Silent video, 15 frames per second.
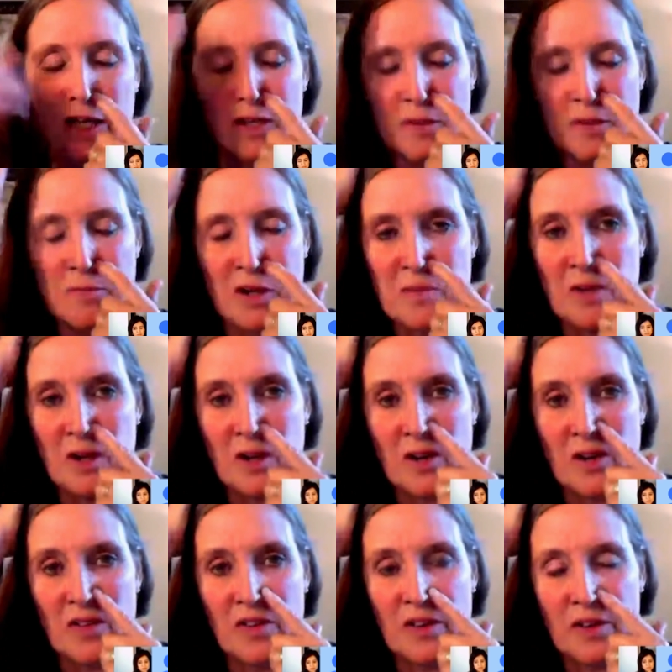The marma
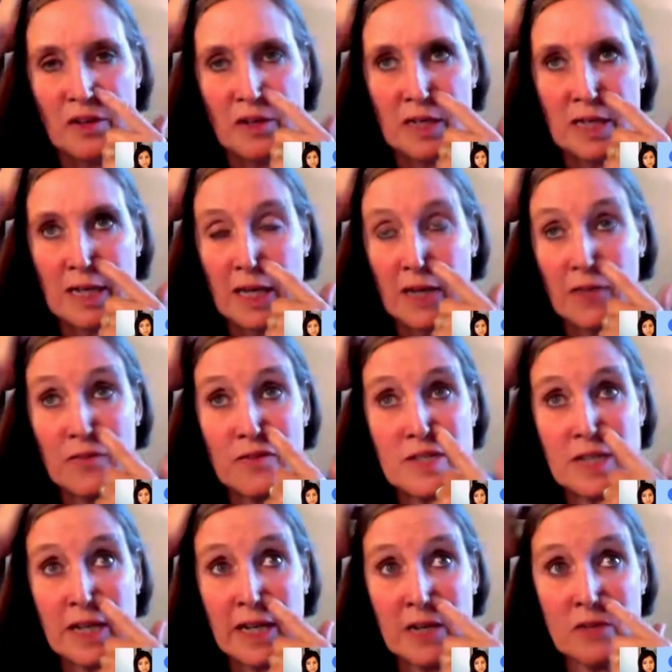on the left
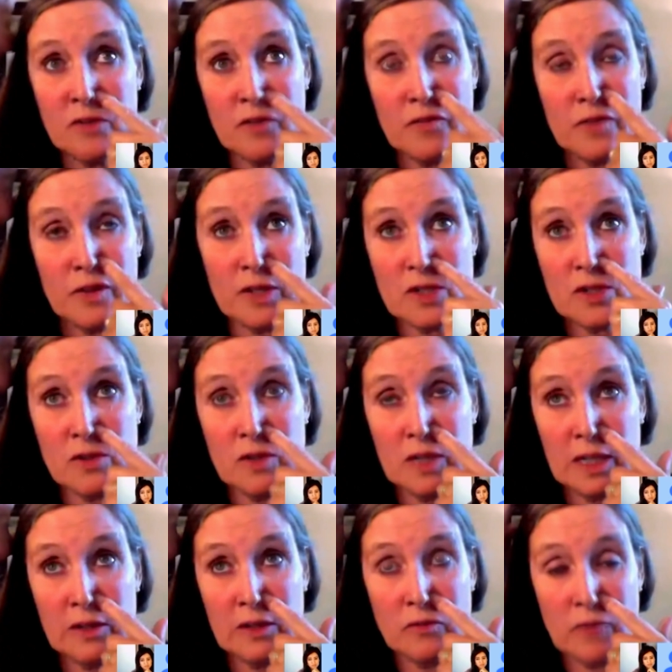side refers to
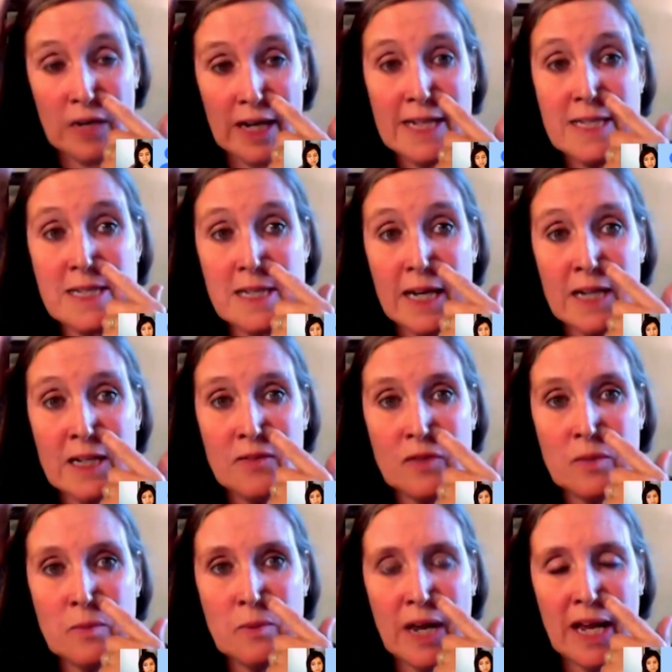the right side of
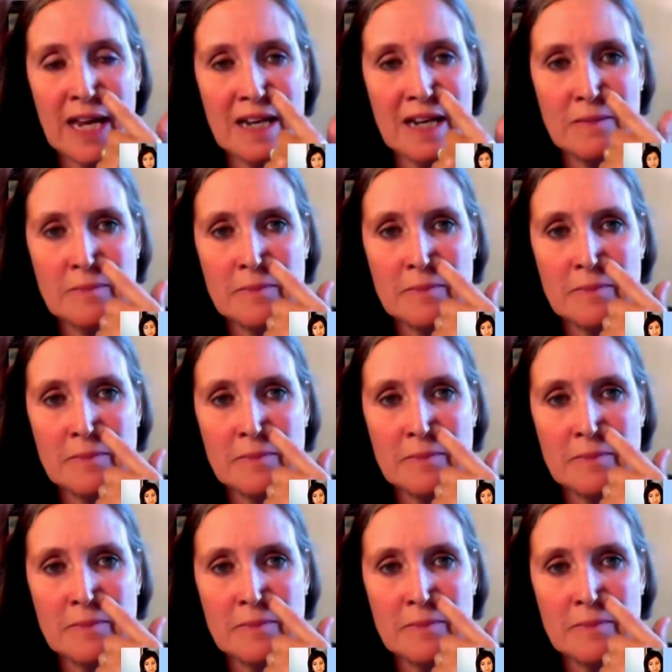the brain.